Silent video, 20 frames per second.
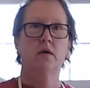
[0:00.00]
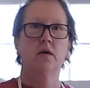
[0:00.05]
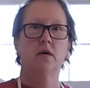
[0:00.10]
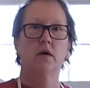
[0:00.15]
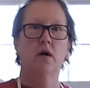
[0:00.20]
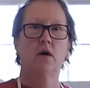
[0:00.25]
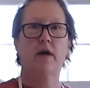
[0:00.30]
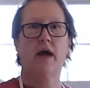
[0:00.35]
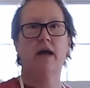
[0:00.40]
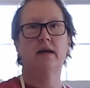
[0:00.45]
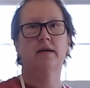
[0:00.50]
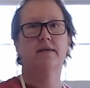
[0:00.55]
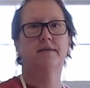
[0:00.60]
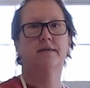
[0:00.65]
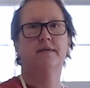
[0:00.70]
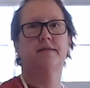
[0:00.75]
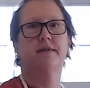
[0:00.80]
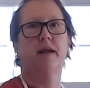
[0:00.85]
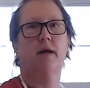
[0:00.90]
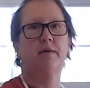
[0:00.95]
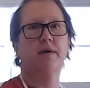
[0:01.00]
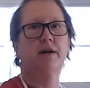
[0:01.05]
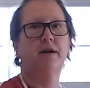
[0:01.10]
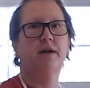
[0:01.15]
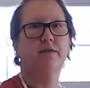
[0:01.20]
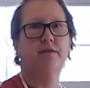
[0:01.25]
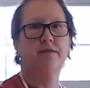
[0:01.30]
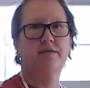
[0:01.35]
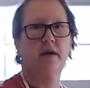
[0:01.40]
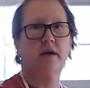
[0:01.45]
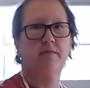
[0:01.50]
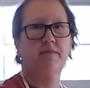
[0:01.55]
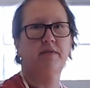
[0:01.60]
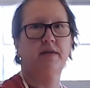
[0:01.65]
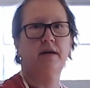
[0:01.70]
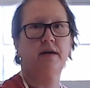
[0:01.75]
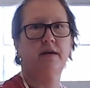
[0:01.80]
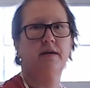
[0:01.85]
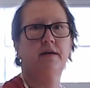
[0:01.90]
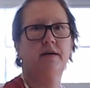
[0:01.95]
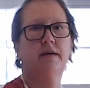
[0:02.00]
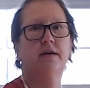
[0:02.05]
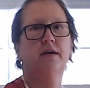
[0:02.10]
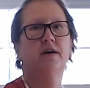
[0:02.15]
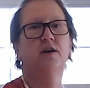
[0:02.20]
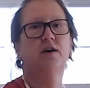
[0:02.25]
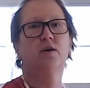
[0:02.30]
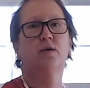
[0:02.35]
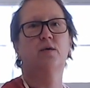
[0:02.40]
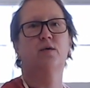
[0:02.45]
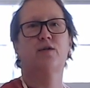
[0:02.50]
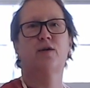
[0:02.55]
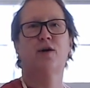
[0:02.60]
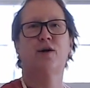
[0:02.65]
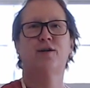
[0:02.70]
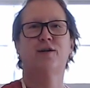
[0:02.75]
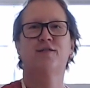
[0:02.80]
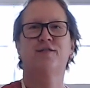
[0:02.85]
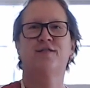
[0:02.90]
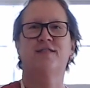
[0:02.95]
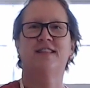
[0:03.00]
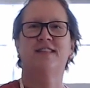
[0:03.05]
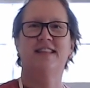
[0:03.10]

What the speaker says: Okay, now we're gonna do the same thing with all of